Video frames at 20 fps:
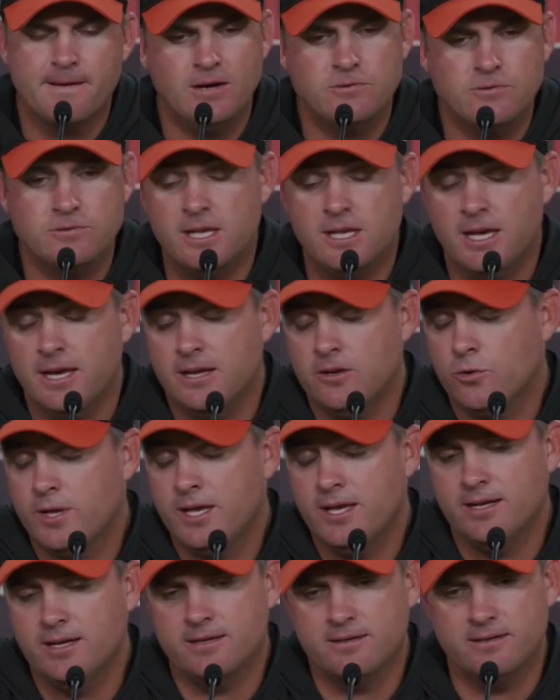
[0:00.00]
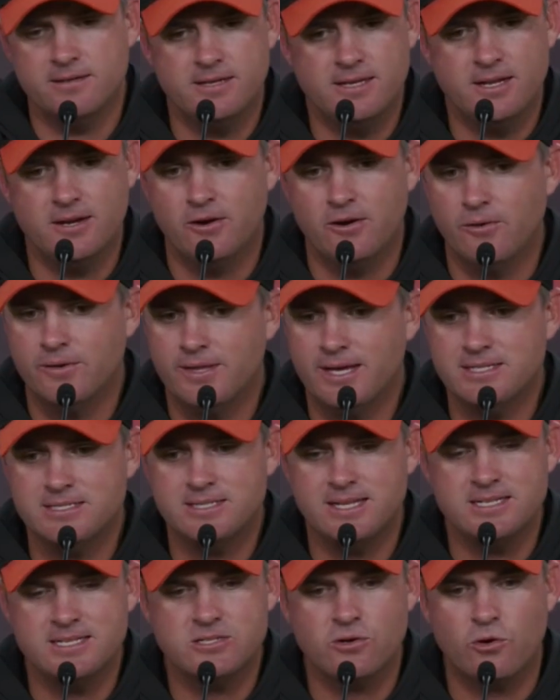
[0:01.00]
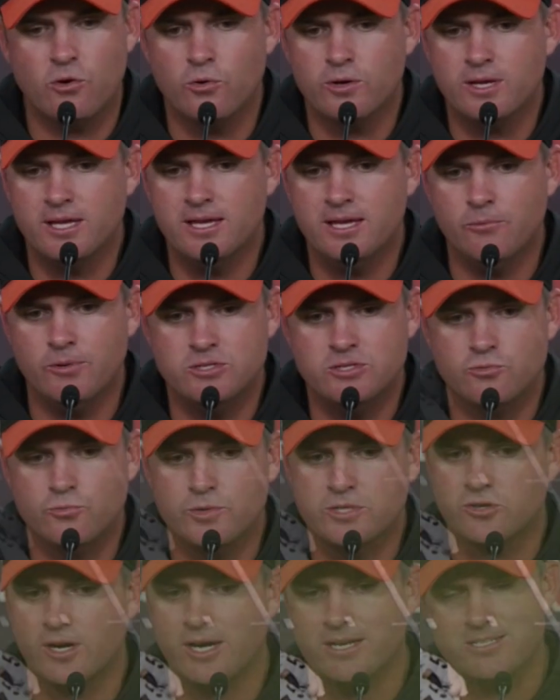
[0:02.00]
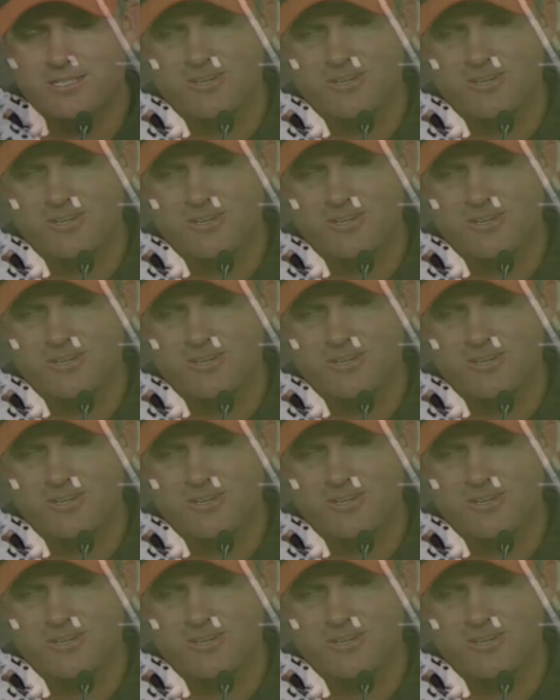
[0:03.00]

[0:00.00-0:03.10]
I, yeah, no kidding. You know, and that's that's the whole key. We, tr we tried to